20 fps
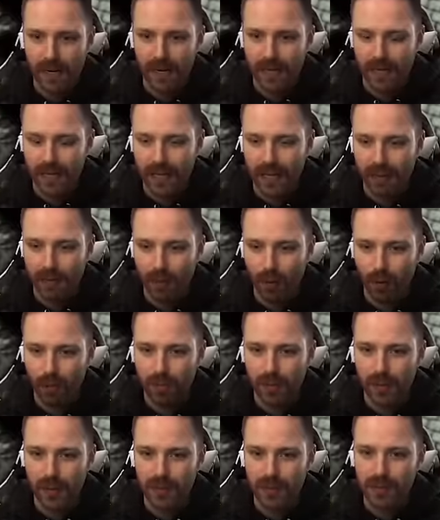Immediately get
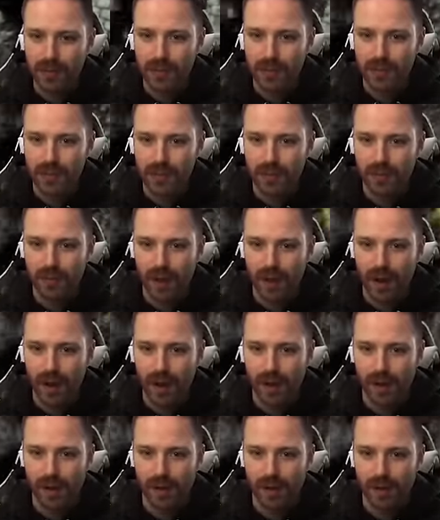more boots. Come
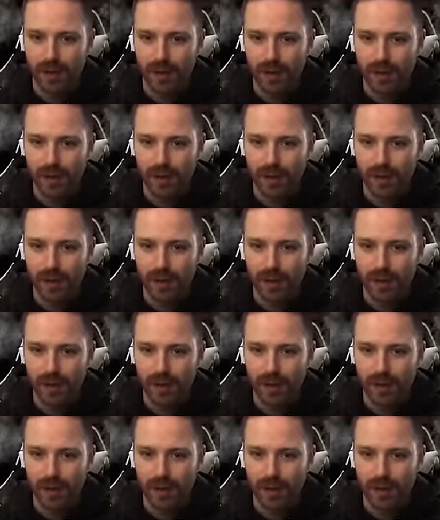on.